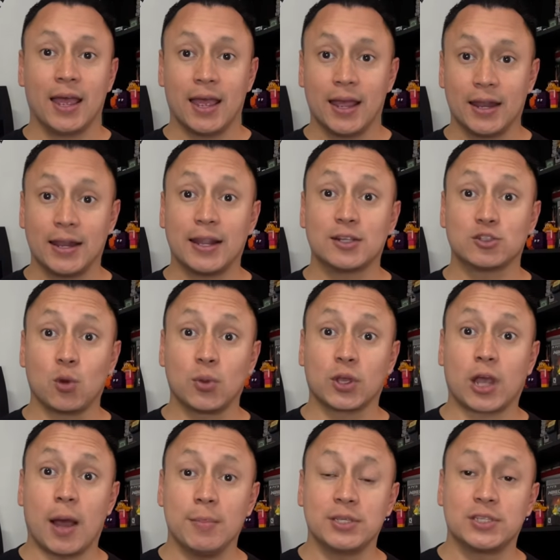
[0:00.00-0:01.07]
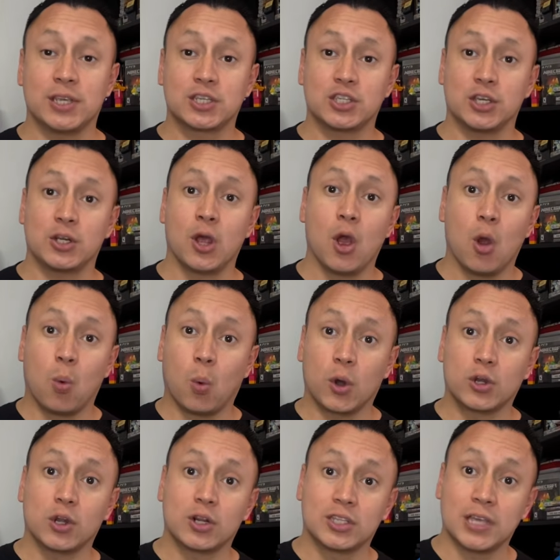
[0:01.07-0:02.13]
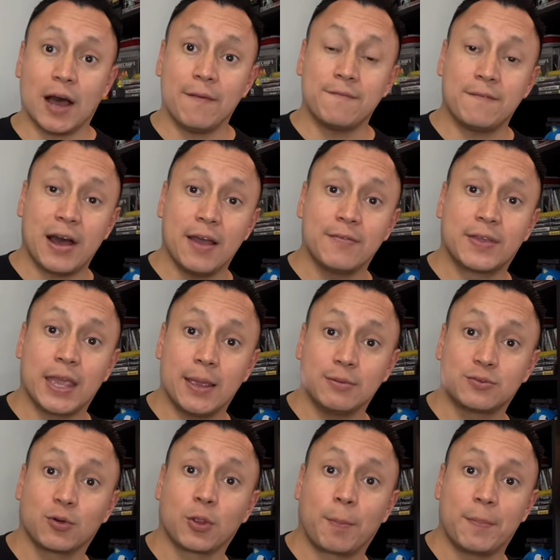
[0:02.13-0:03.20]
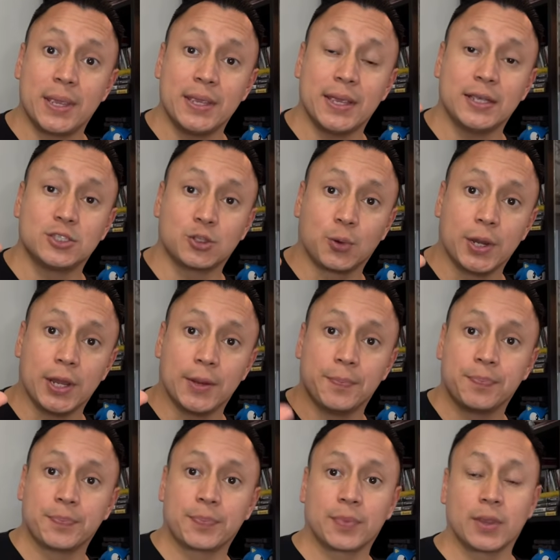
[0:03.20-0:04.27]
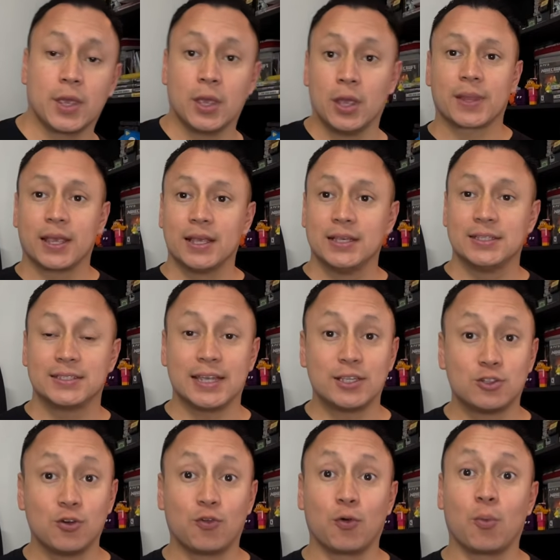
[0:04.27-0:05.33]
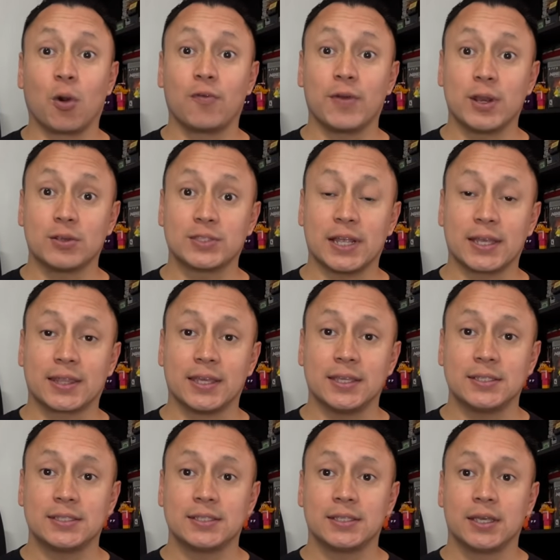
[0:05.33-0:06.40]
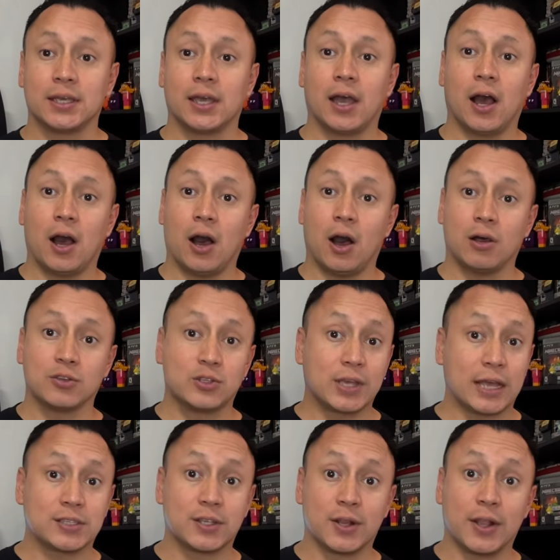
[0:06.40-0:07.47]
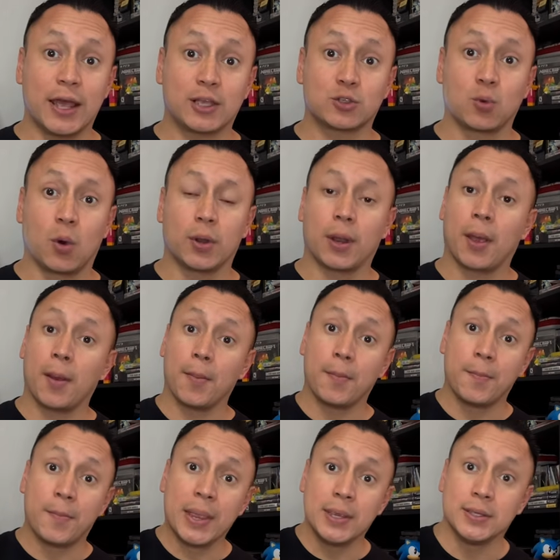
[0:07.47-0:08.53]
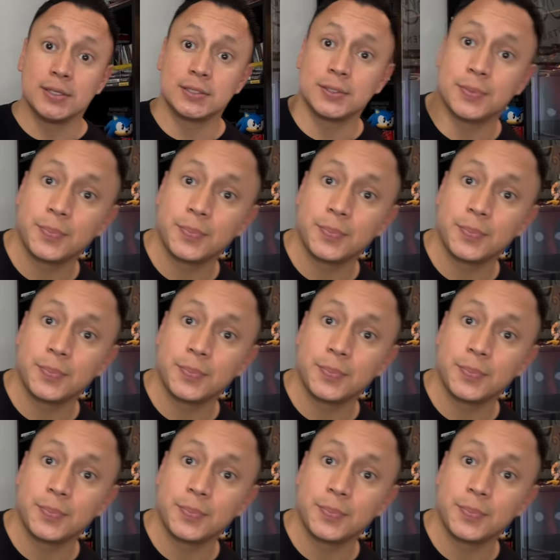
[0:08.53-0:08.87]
Let us know in the comment section what are your top 5 games for the PS3. Stay tuned for more videos like this. I'll see you guys on the next one. Peace.